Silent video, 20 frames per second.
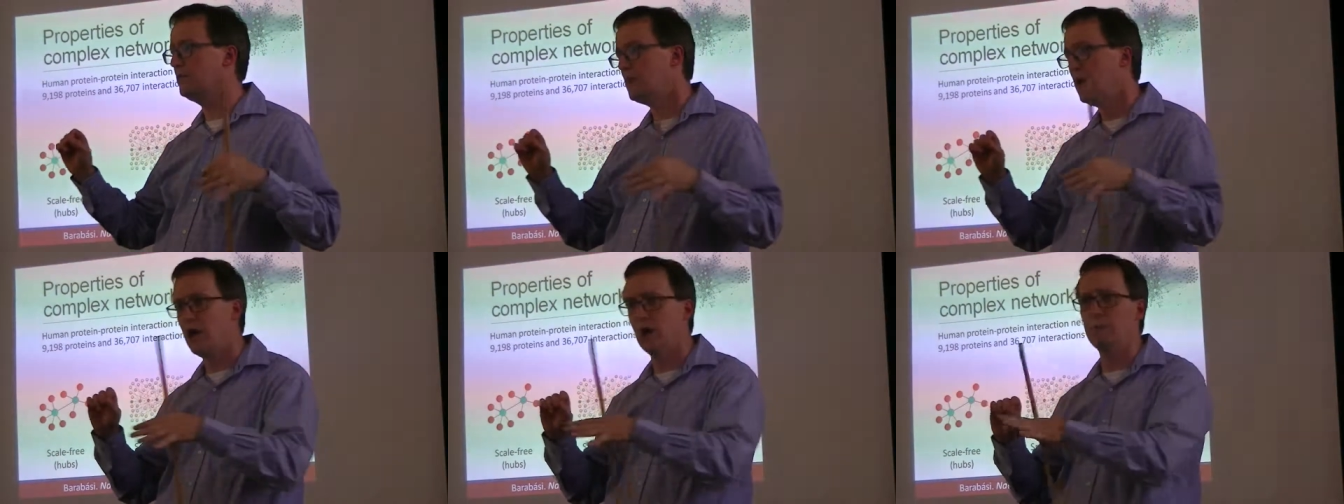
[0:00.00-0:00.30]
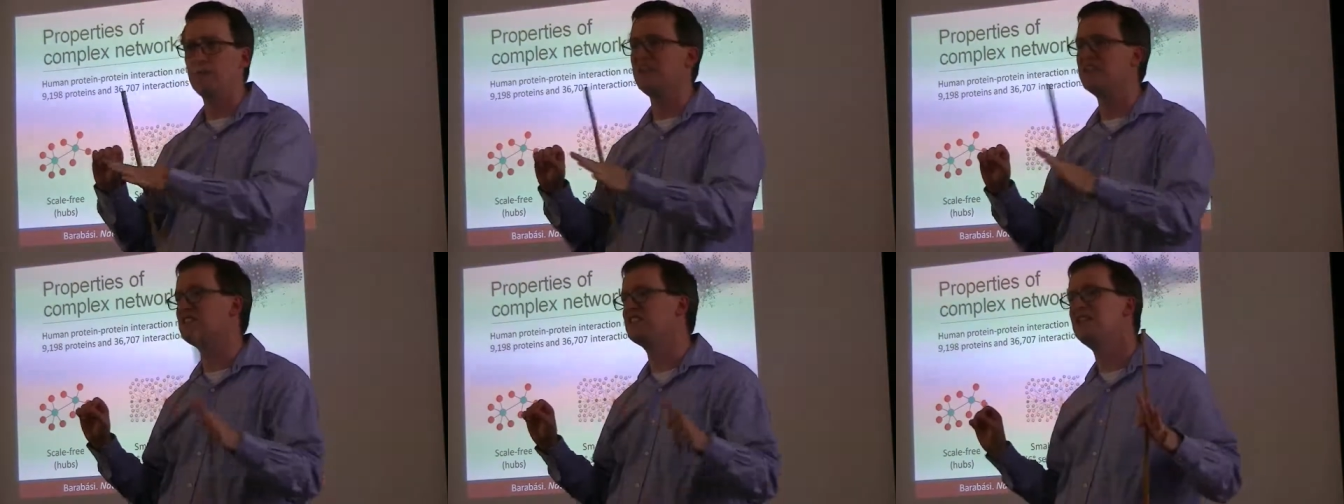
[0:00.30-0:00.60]

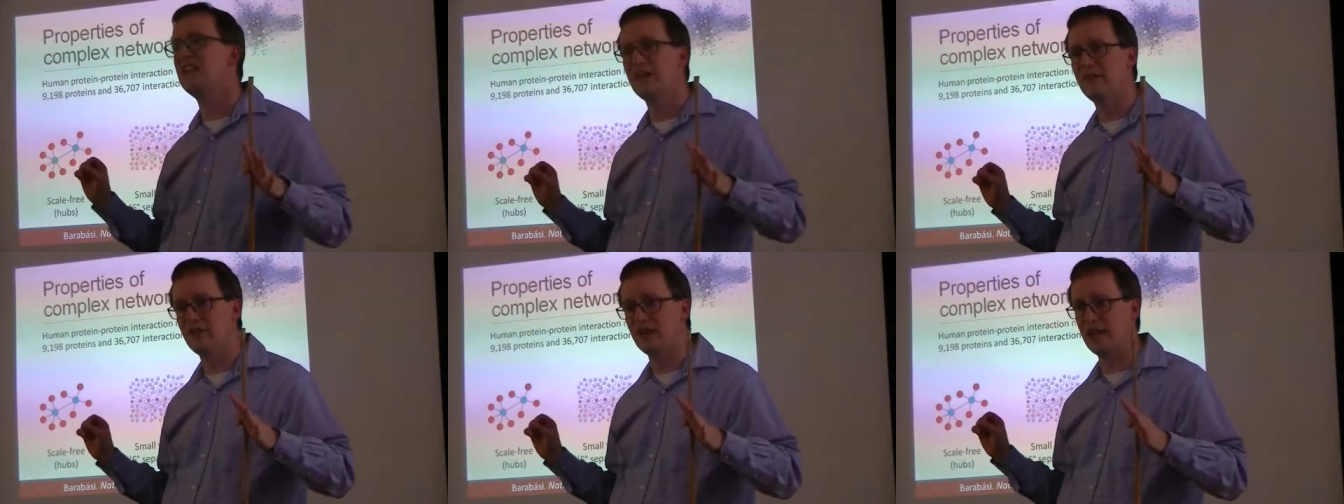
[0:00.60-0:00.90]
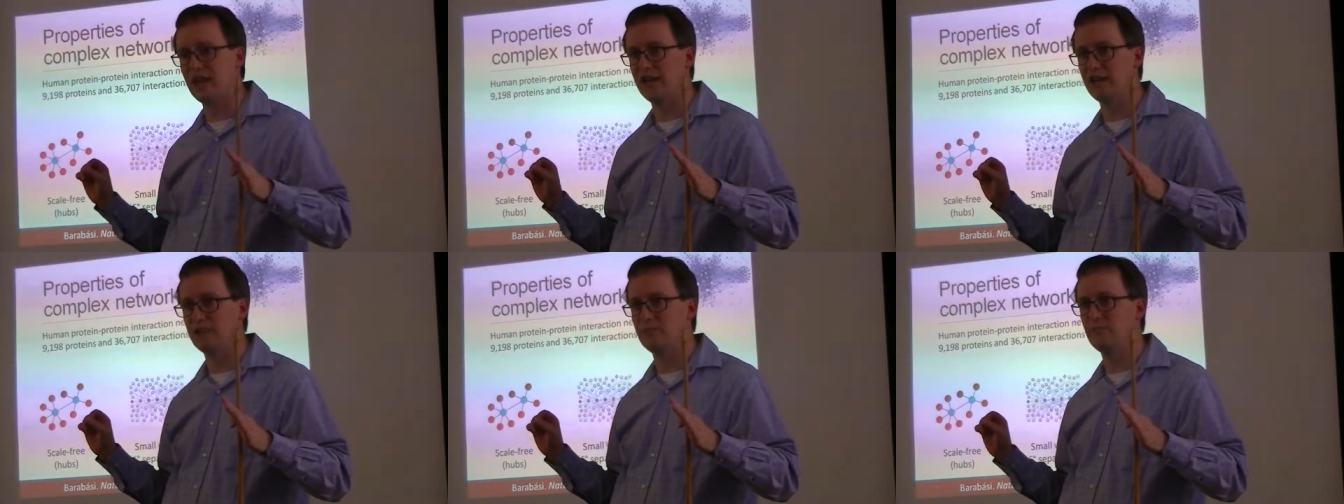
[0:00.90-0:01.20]
helping us
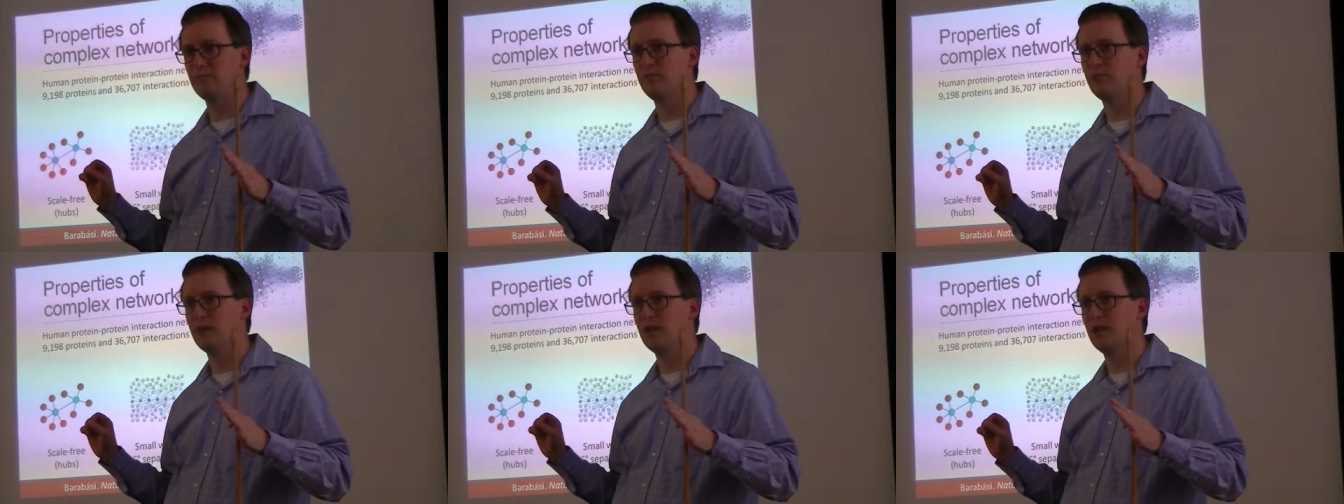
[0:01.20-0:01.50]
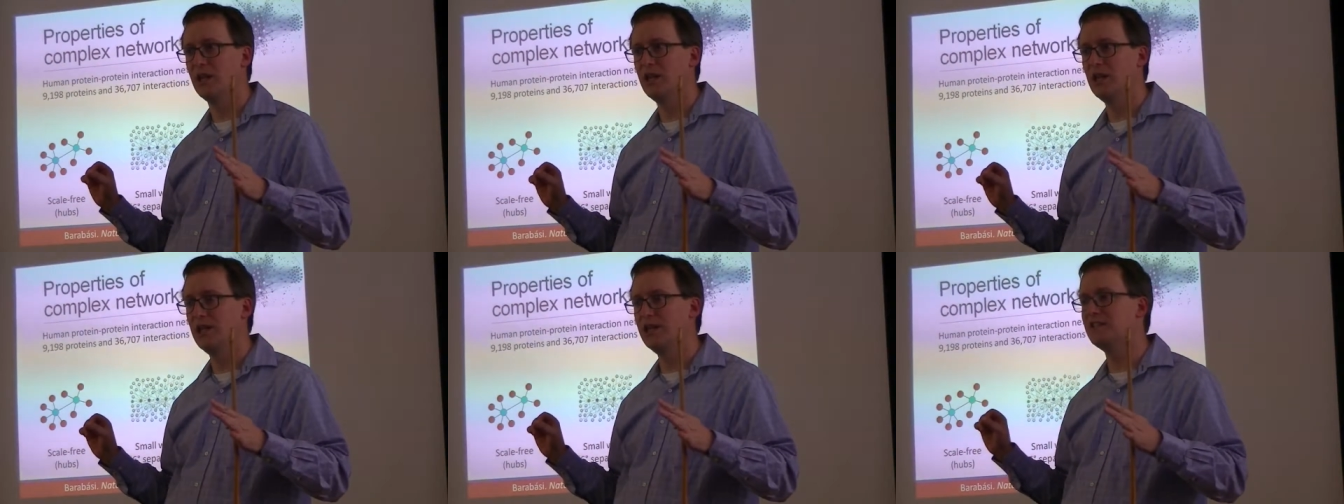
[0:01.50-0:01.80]
navigate it.
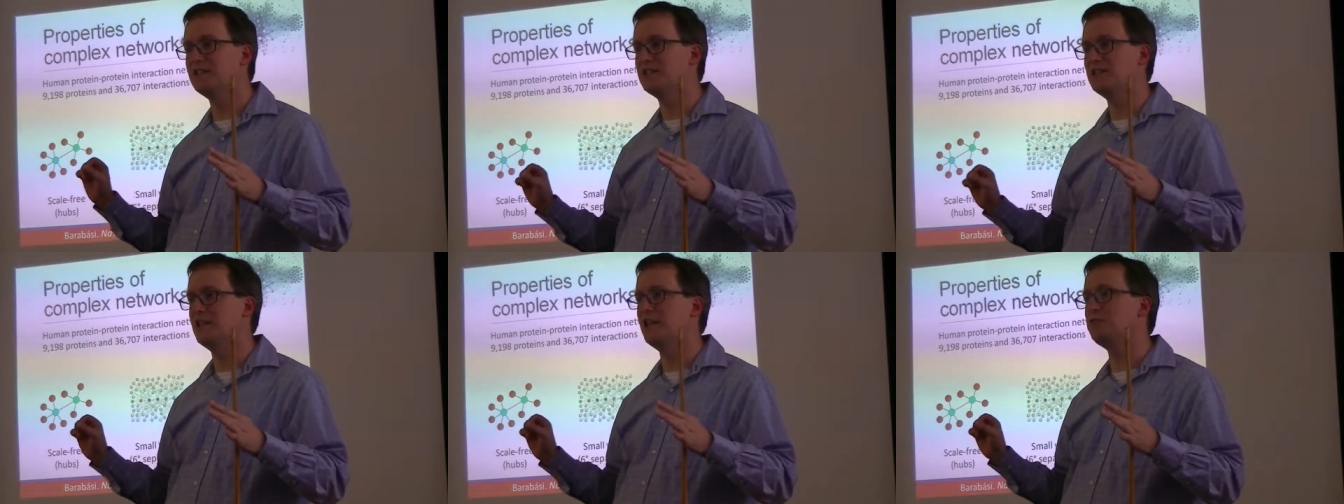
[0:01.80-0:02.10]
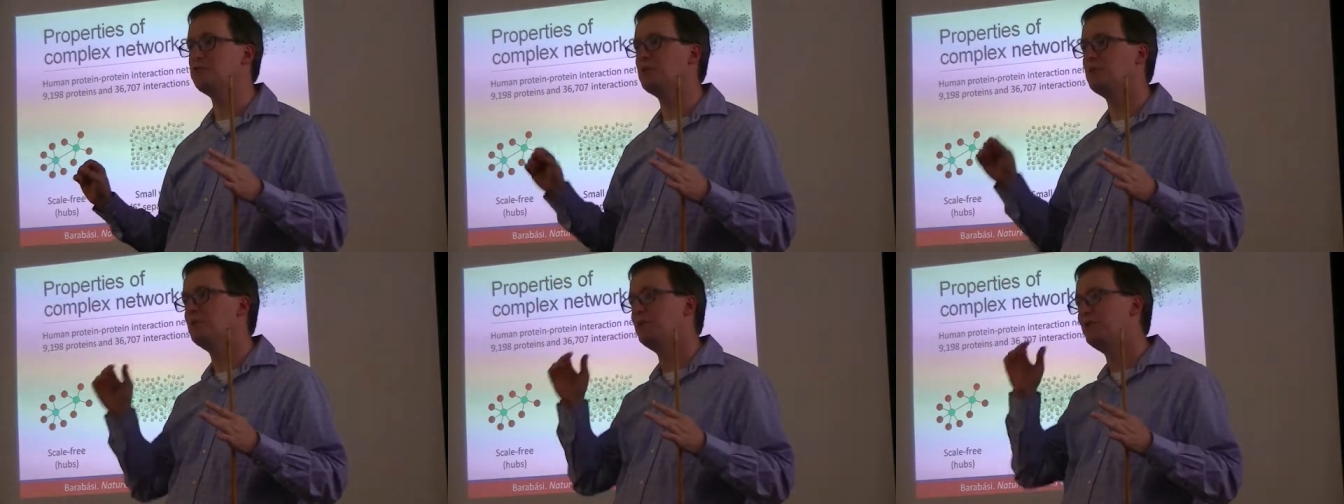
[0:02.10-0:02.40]
Instead, what